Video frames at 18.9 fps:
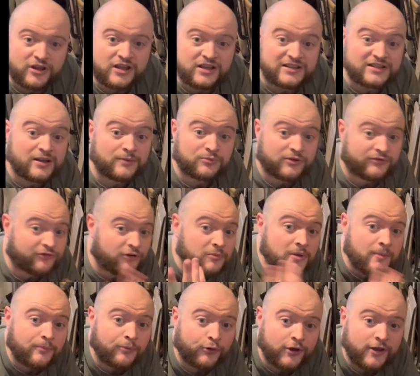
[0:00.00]
something from the
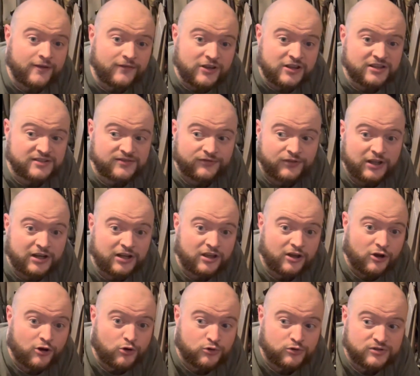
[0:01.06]
previous
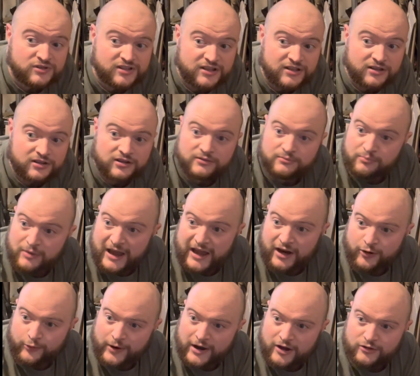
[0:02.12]
videos and
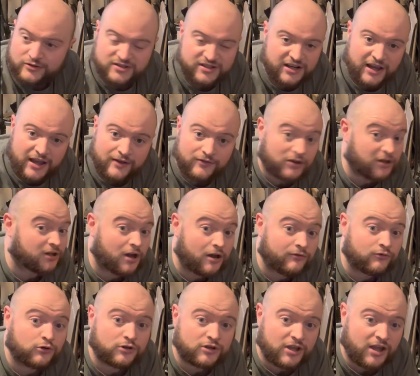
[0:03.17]
backgrounds that I haven't
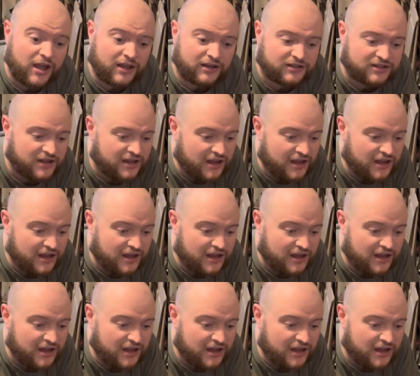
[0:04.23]
covered yet,